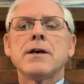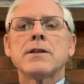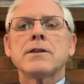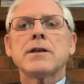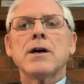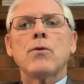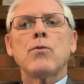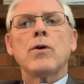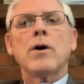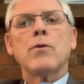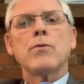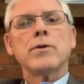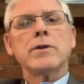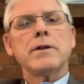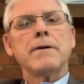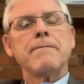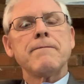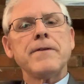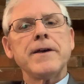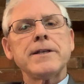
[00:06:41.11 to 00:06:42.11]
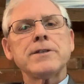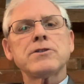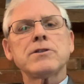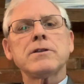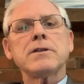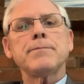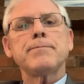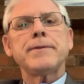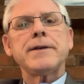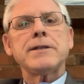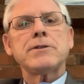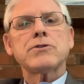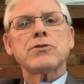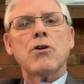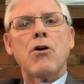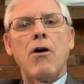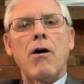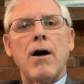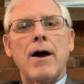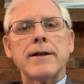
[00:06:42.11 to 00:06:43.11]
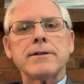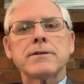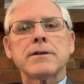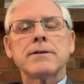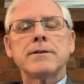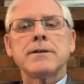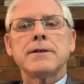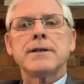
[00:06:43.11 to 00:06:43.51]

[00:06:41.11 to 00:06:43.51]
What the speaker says: that what will eventually be taught